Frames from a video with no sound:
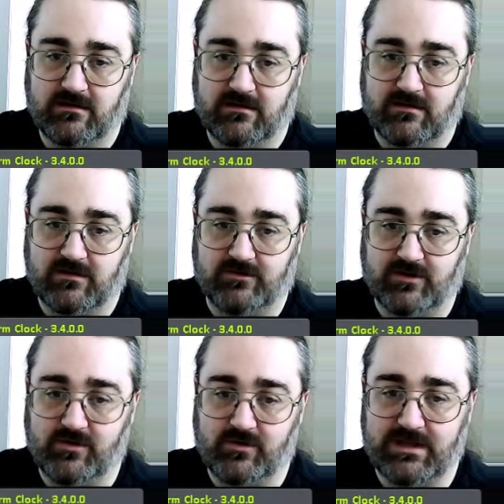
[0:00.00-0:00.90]
Because
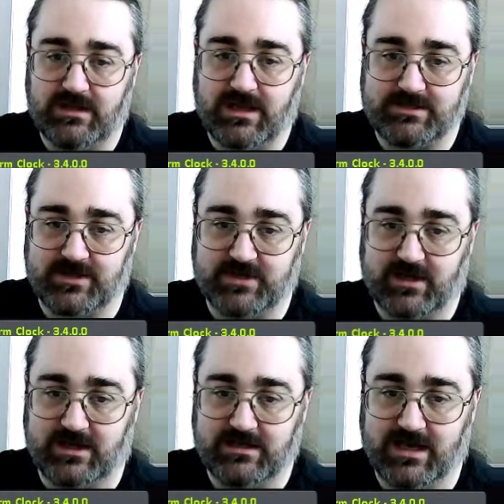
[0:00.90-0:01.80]
last episode,
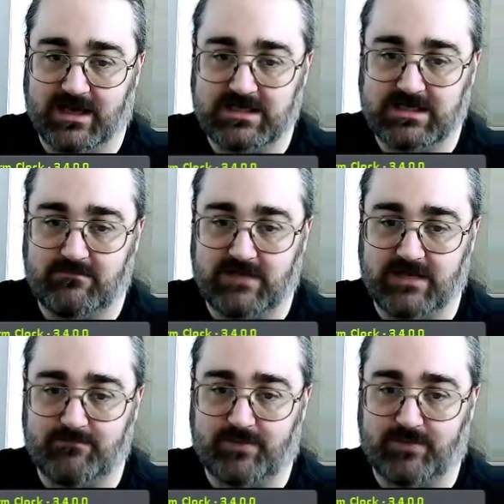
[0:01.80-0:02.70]
I actually
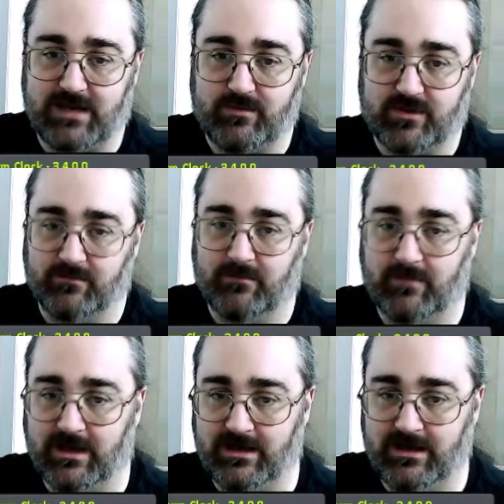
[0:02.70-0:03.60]
did play with them
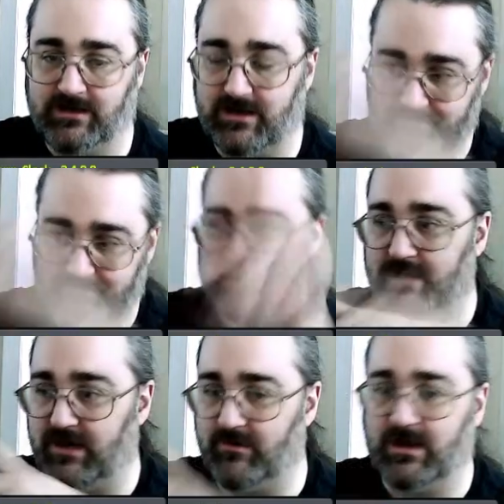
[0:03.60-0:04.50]
and ended up
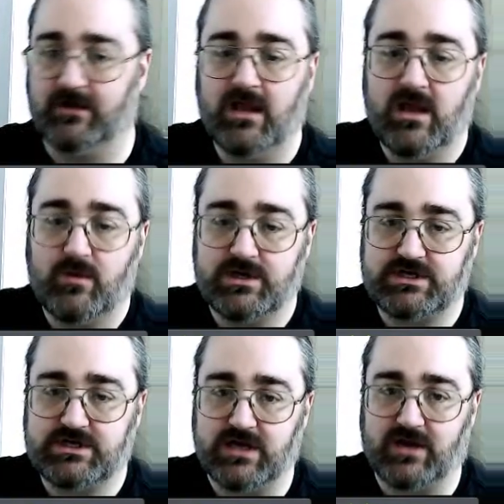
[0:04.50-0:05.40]
spinning around. Which
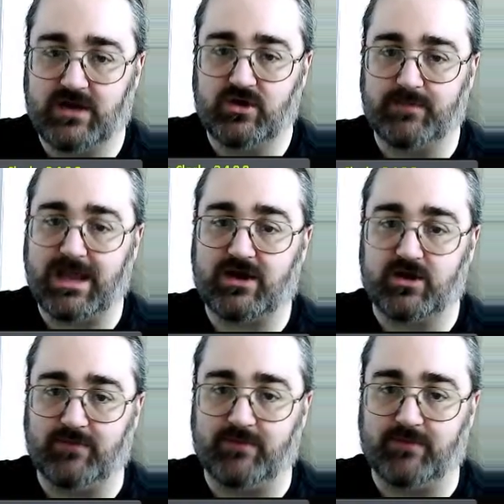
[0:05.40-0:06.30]
turned out, that could have
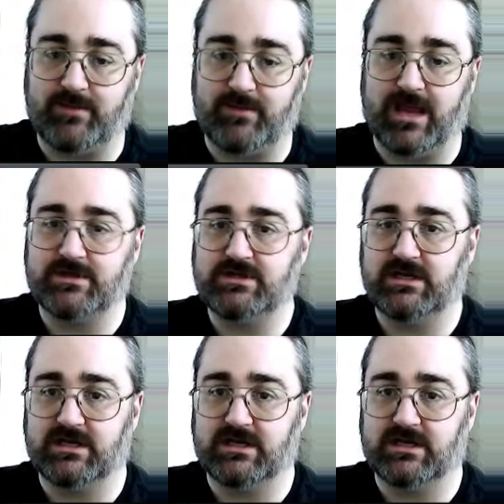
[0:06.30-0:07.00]
been really bad, but it turned out to be